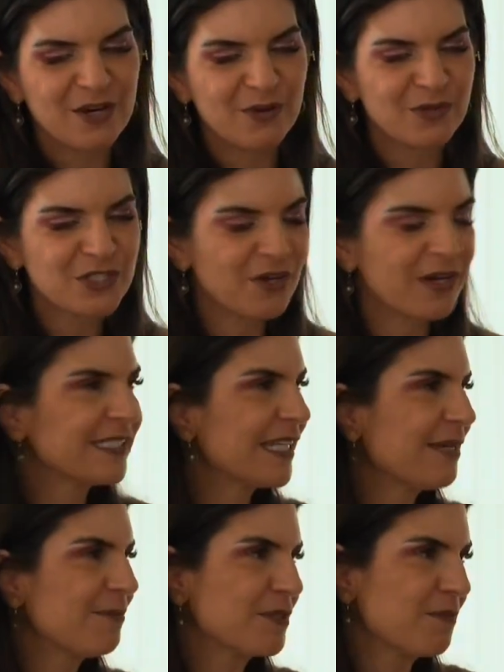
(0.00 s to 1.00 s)
We tried to
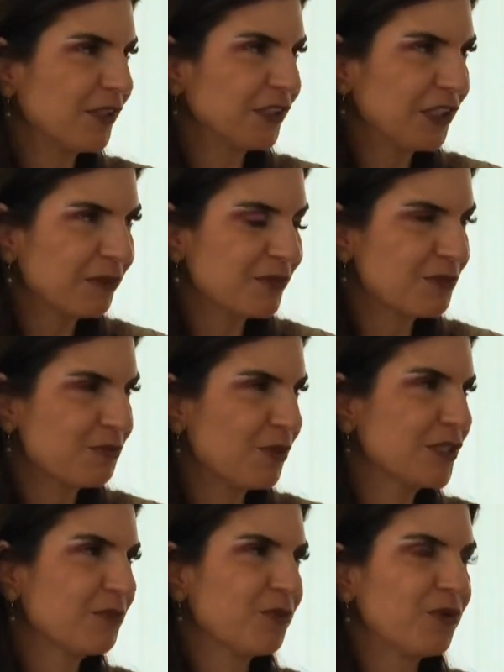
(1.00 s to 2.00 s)
keep as much humor as
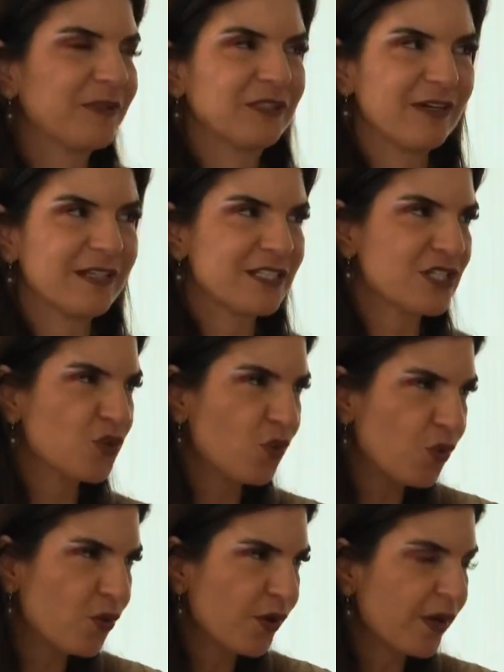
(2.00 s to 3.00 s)
possible. We tried to
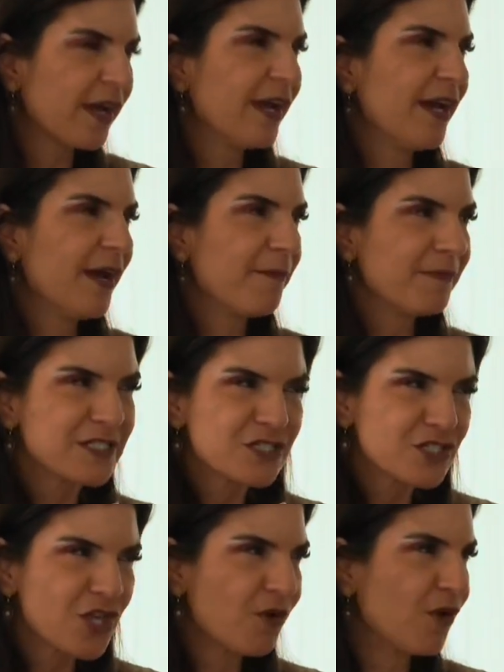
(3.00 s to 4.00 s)
talk and be
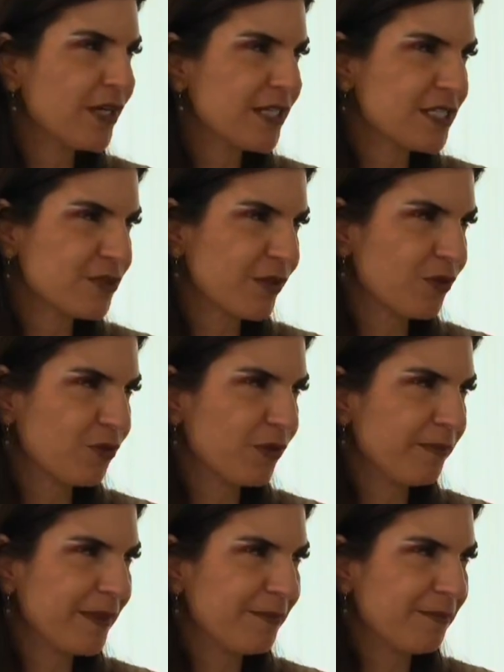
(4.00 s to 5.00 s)
so honest with all
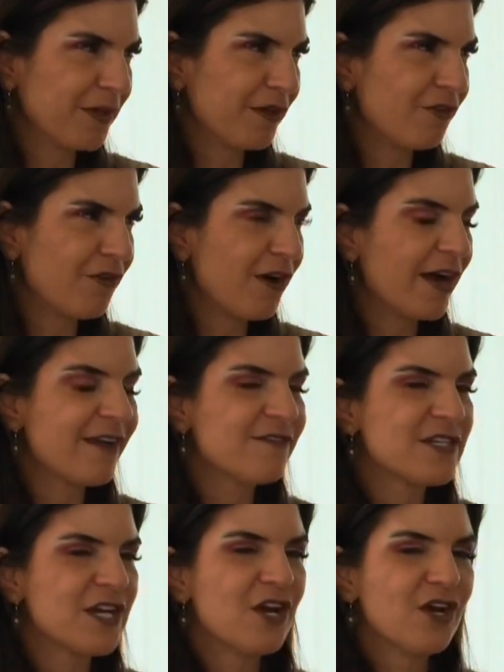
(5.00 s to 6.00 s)
the people that
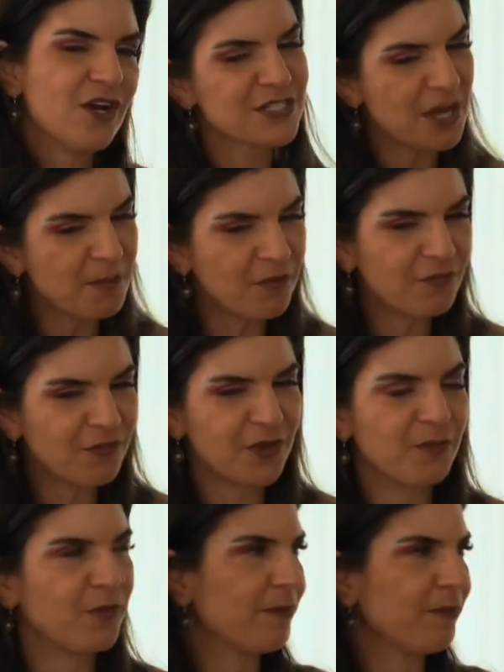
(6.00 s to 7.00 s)
arrived. Some of
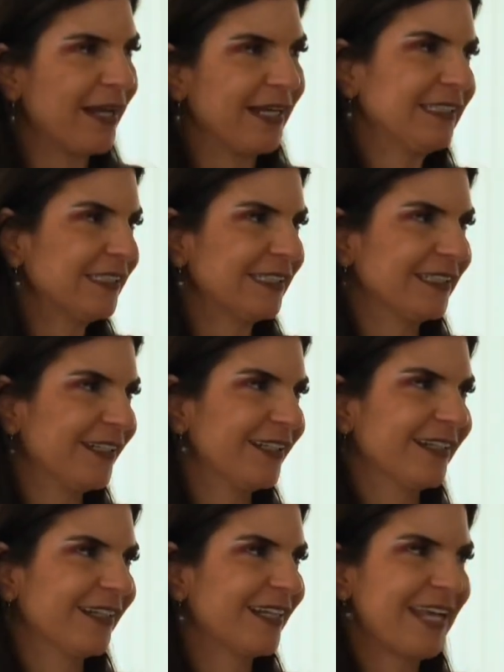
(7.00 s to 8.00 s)
them we managed
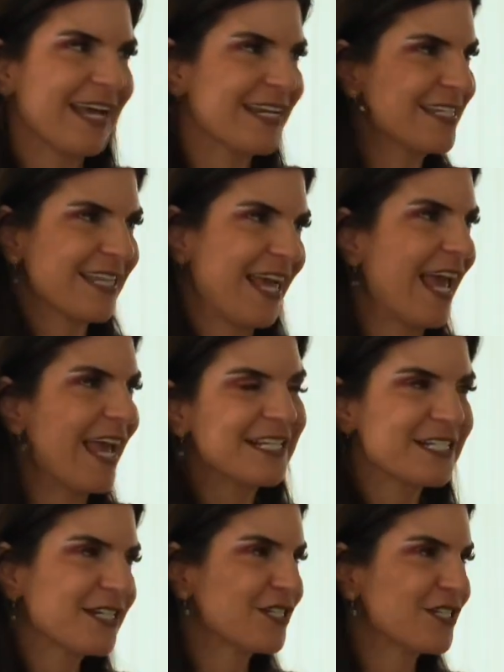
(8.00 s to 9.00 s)
to get to their
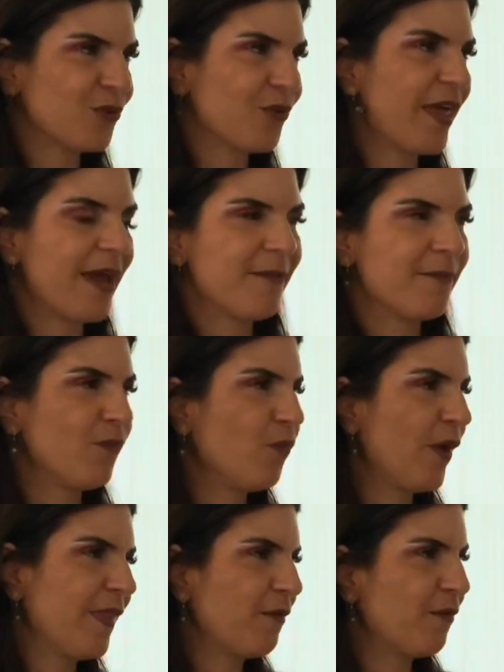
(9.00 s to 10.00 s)
agents or them
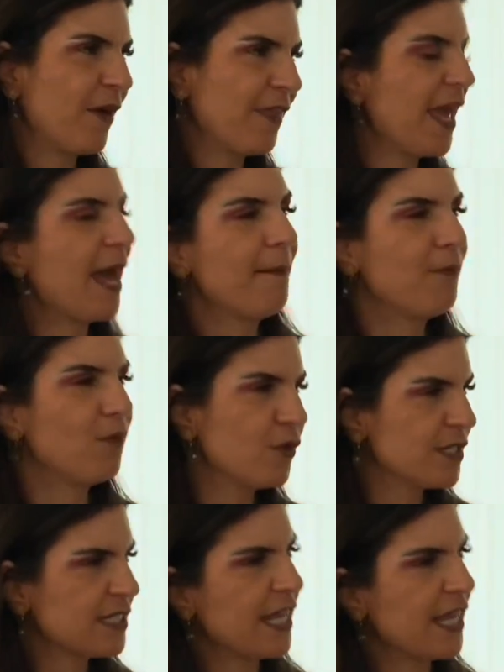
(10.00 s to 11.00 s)
when they were at the airport
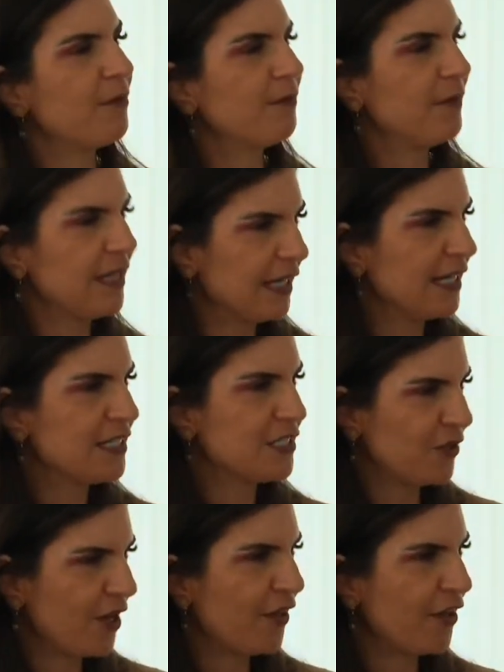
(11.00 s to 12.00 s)
and send them immediately to
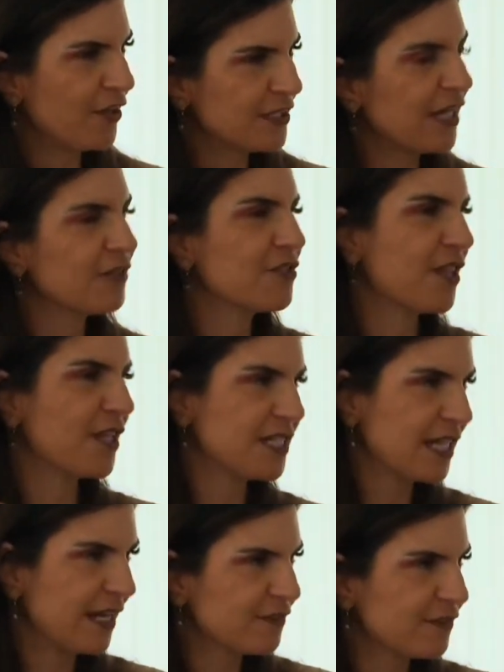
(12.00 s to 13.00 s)
another hotel so they
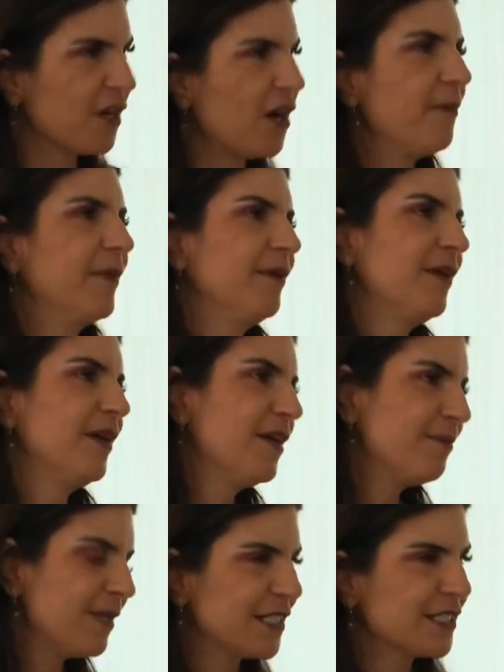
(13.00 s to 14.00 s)
didn't have to come and
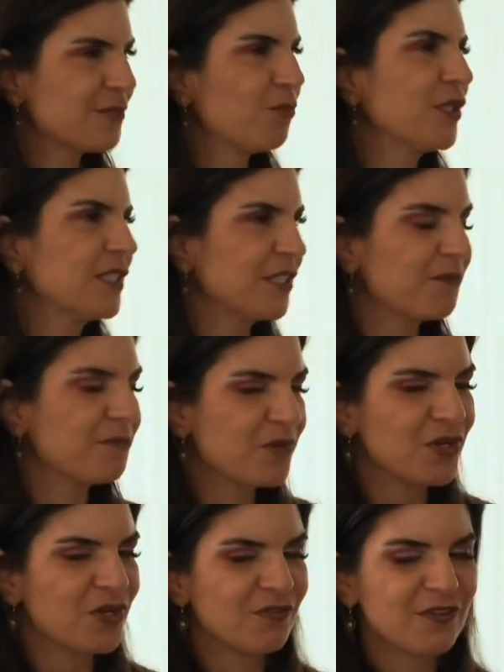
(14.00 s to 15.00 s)
be disappointed and
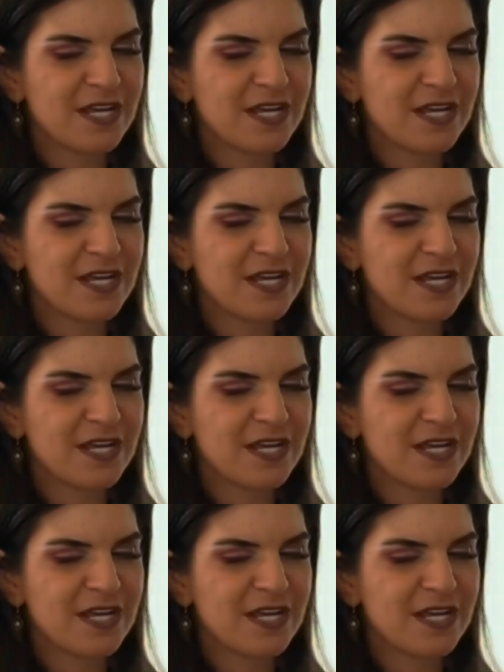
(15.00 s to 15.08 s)
move